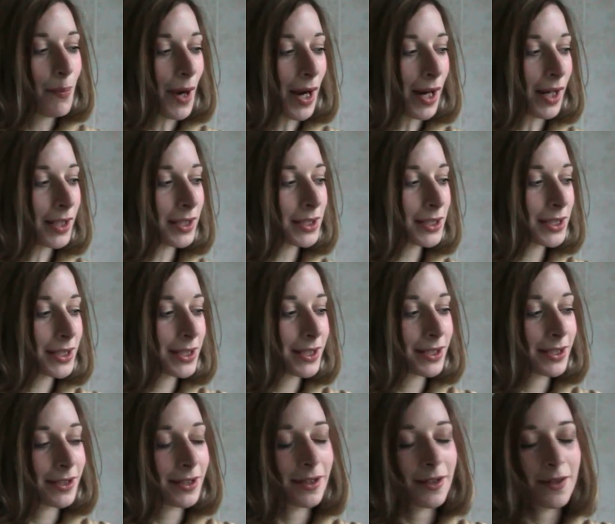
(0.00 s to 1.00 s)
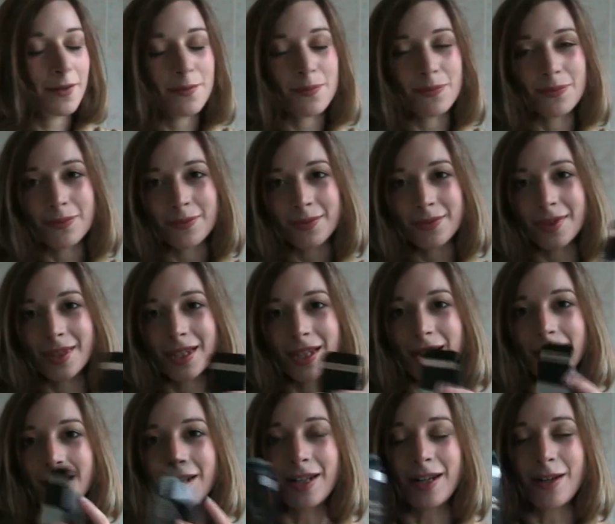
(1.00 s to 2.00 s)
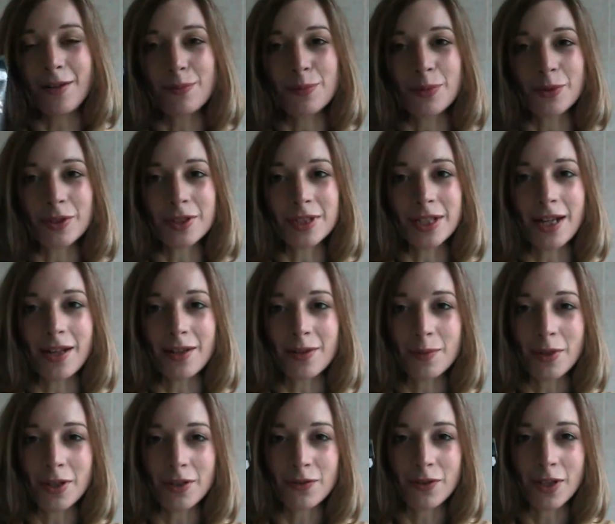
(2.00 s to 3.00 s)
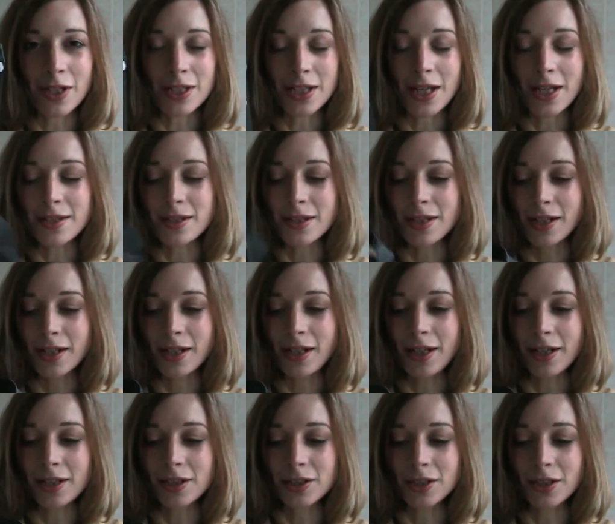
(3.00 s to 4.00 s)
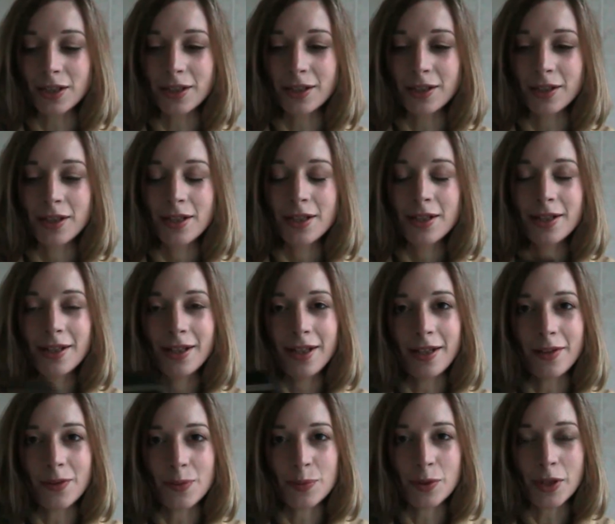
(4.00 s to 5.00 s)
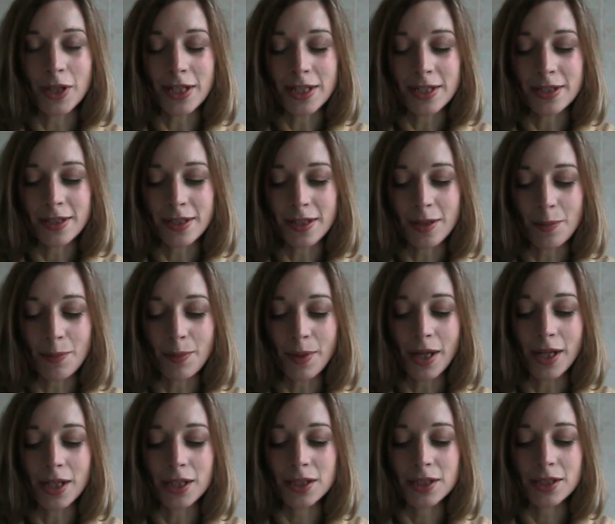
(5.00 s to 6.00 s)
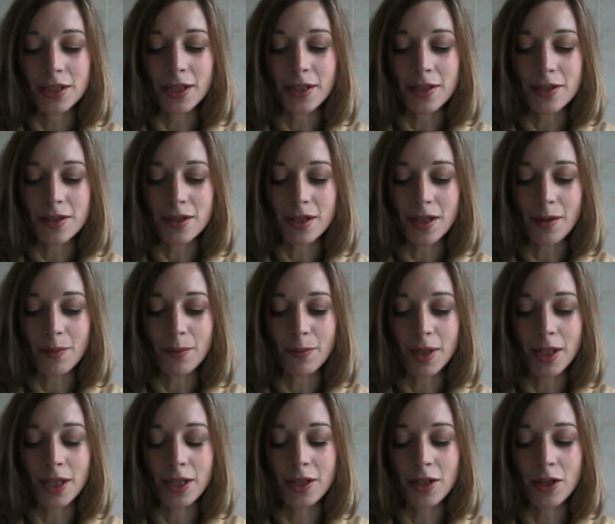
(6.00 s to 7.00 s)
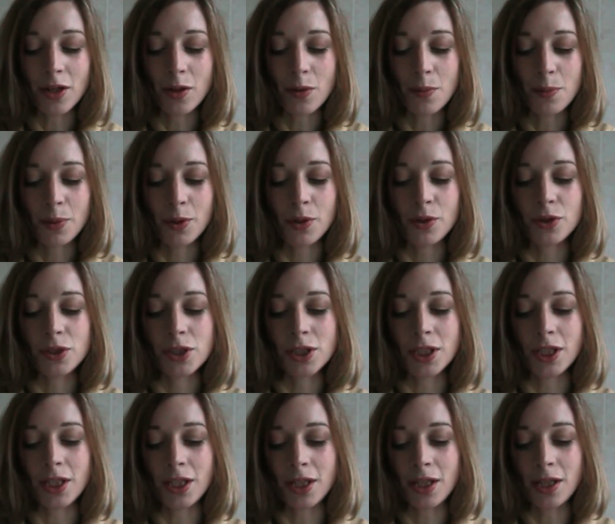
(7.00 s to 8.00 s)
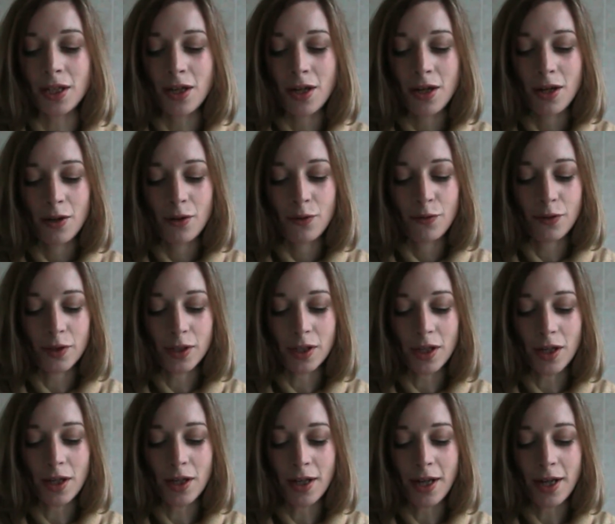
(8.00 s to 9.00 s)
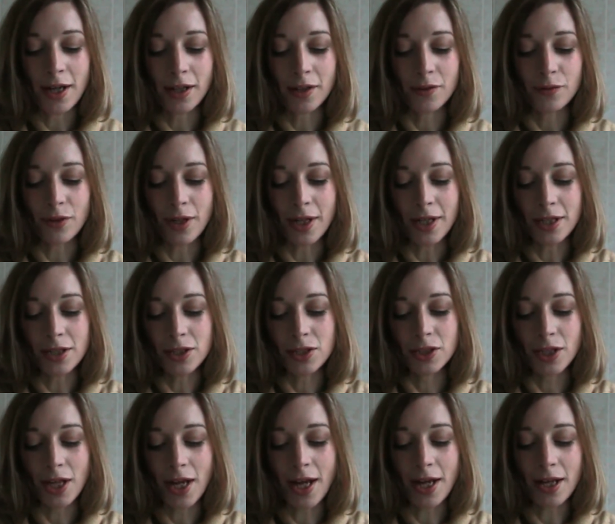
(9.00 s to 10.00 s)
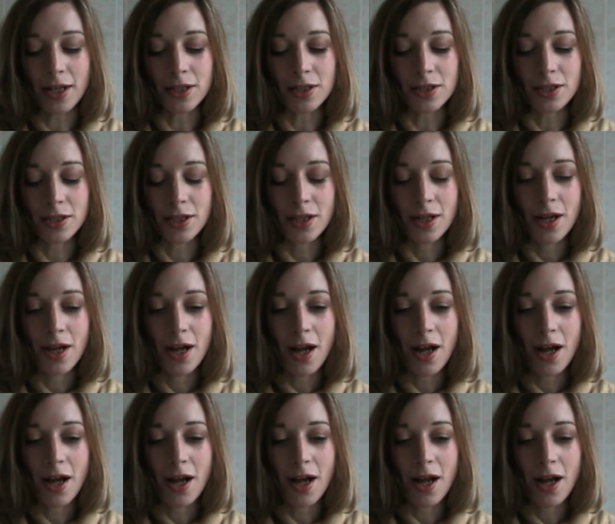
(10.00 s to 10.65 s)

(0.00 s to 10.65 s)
But Guerlain have brought out the most fantastic collection. It's pricey, but it's the Emilio Pucci for Guerlain range, and